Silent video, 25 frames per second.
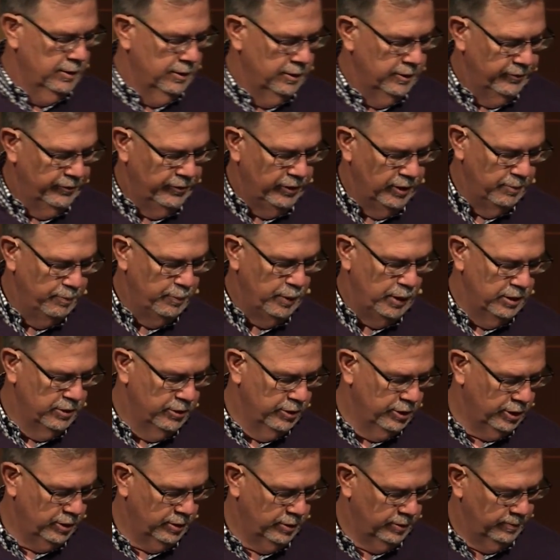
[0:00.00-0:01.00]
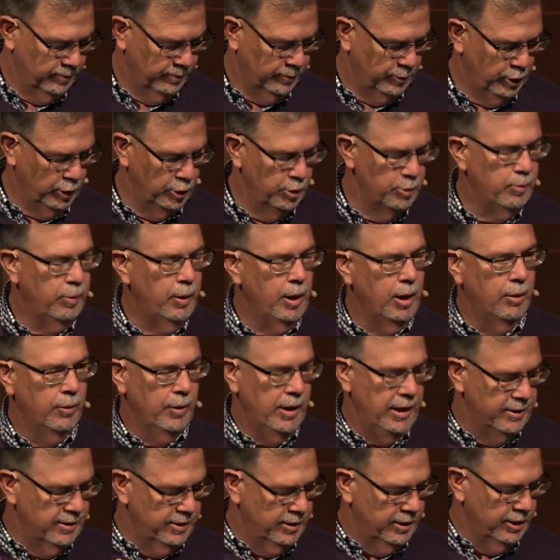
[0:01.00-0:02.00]
Philippians 2, Paul
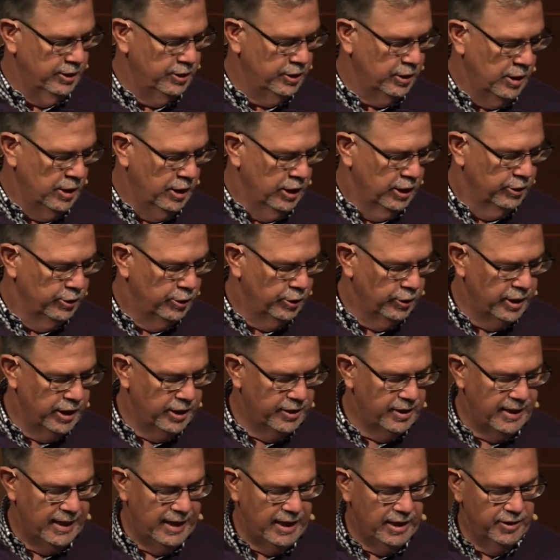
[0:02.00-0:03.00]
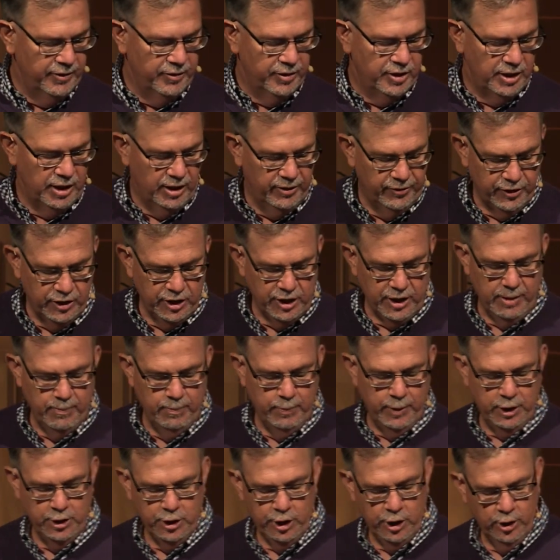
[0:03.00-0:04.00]
writes this, do nothing out of selfish
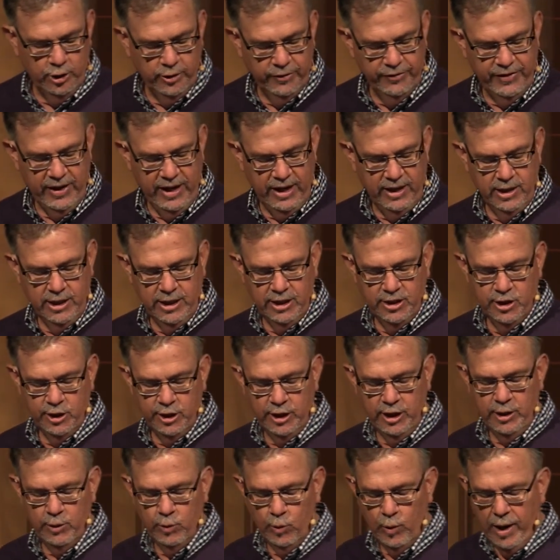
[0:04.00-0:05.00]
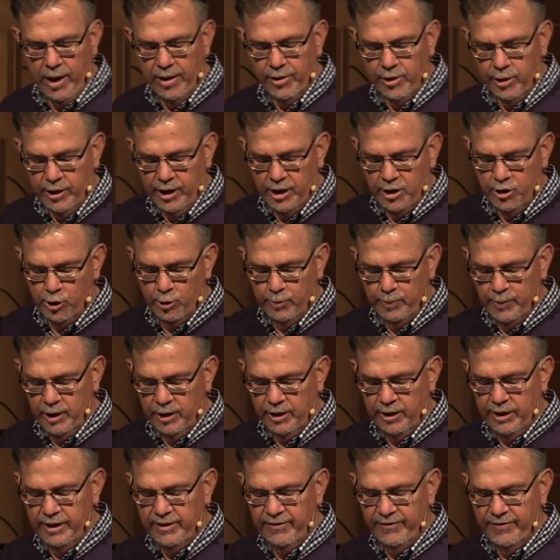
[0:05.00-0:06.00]
ambition or vain conceit. Rather, in
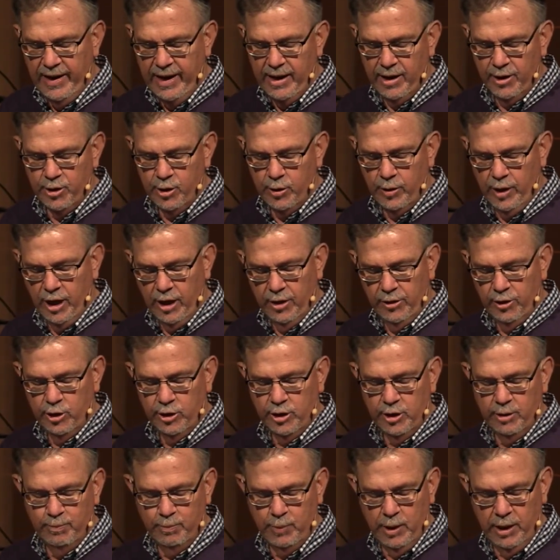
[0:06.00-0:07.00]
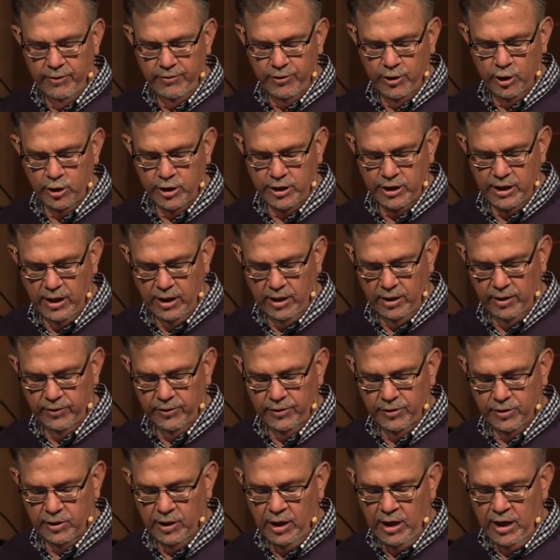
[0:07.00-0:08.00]
humility, value others above
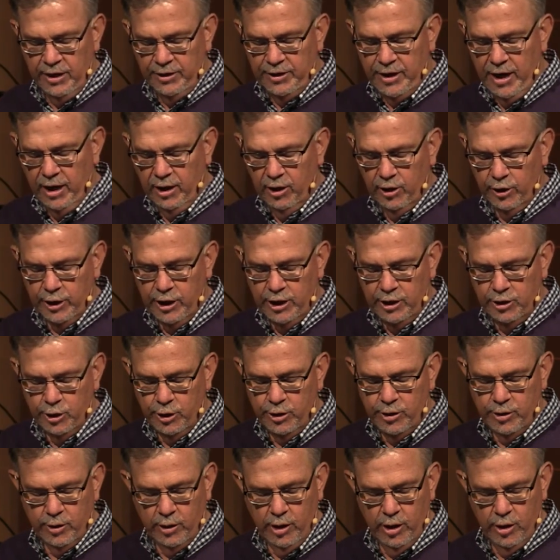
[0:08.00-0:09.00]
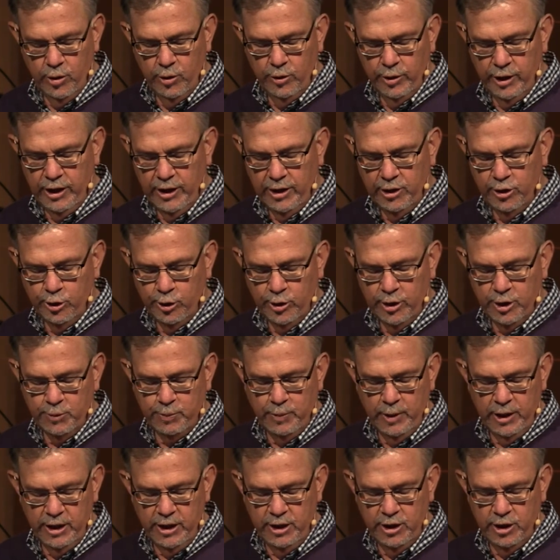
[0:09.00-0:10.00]
yourselves. Not looking to your own interests,
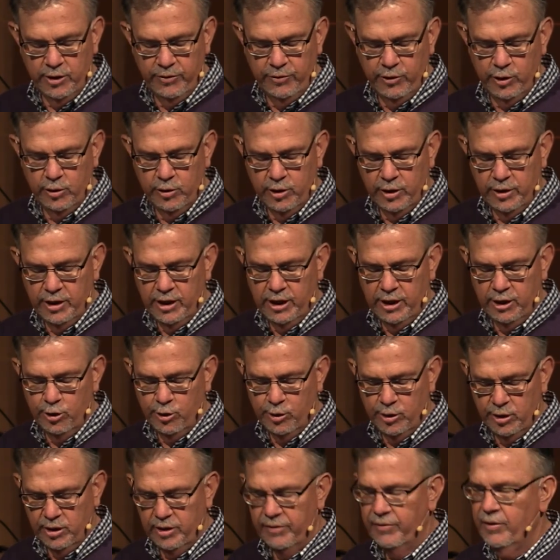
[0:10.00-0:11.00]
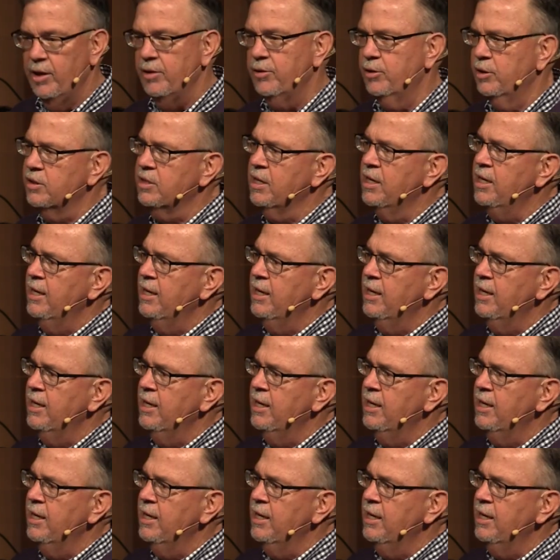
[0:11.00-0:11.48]
but each of you to the interests of others.